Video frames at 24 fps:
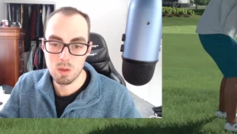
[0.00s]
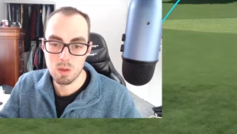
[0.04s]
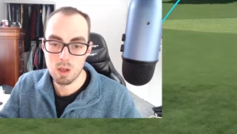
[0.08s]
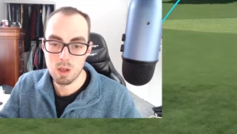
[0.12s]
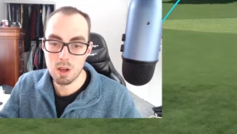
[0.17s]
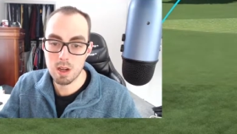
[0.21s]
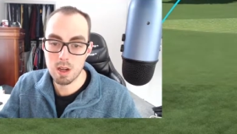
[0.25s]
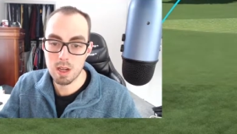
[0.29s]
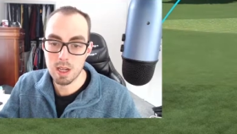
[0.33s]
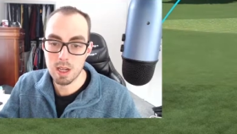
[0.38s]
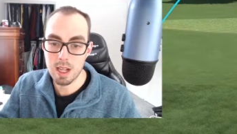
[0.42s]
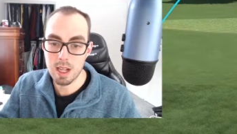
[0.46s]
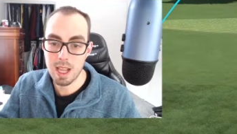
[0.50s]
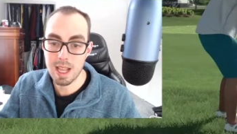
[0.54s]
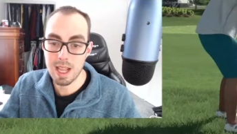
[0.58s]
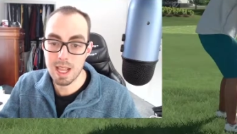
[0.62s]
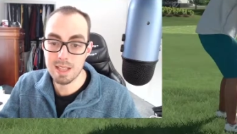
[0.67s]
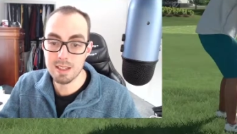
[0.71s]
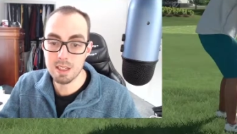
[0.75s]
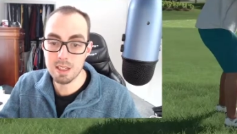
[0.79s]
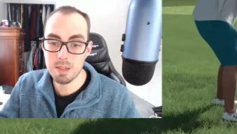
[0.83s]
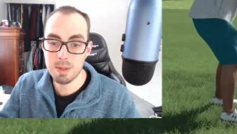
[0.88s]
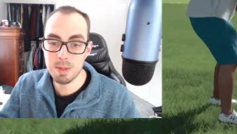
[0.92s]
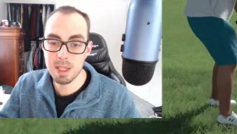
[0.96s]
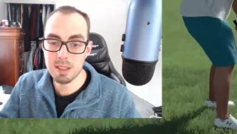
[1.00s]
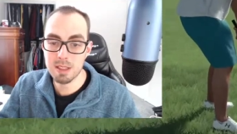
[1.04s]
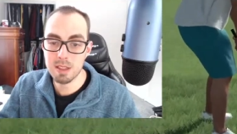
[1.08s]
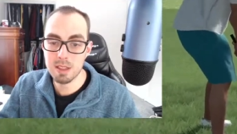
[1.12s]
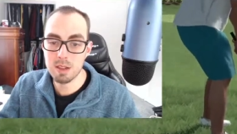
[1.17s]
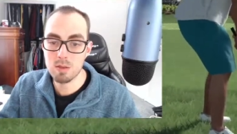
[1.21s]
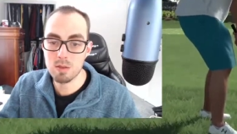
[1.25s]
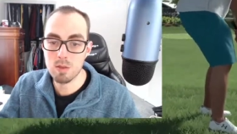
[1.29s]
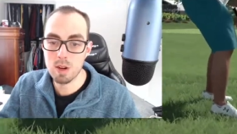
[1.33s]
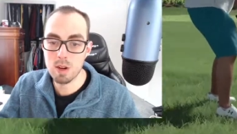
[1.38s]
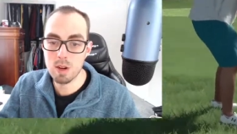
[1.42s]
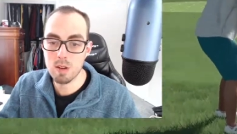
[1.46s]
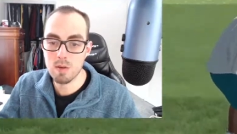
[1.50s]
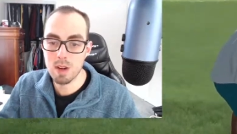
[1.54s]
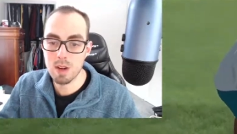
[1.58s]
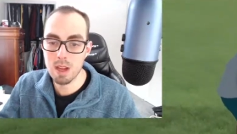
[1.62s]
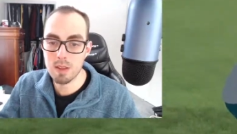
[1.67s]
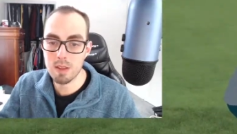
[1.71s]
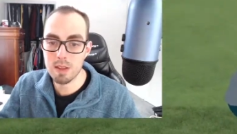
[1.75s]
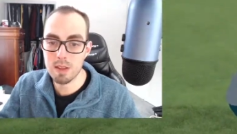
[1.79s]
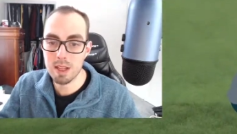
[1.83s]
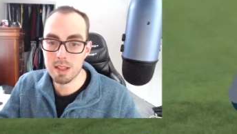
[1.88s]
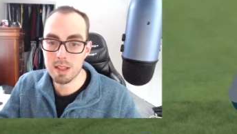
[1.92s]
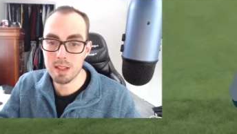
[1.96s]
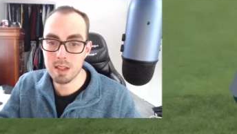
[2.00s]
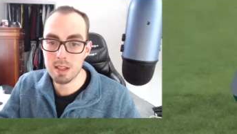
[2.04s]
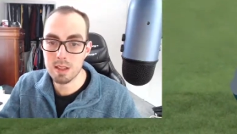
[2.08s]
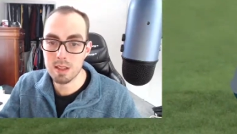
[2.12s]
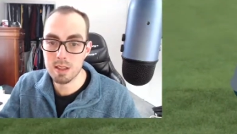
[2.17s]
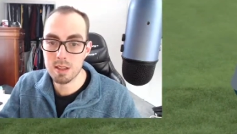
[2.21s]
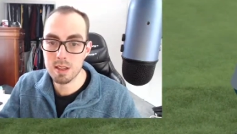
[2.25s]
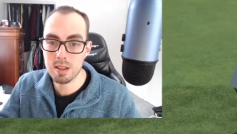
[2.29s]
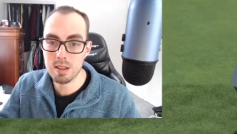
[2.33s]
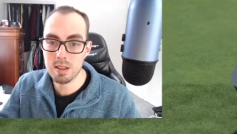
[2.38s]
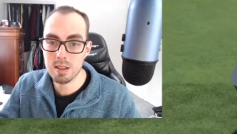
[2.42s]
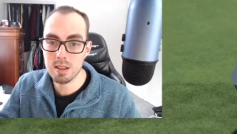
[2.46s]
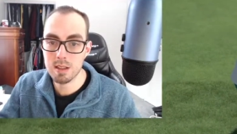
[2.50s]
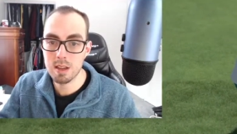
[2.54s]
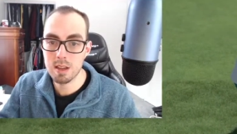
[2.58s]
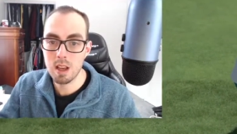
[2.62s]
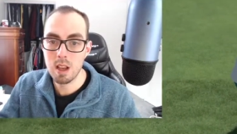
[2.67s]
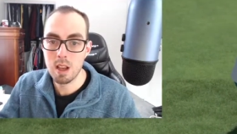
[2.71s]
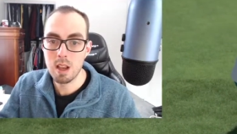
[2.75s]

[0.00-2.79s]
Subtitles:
All right, as expected, it's right around that distance,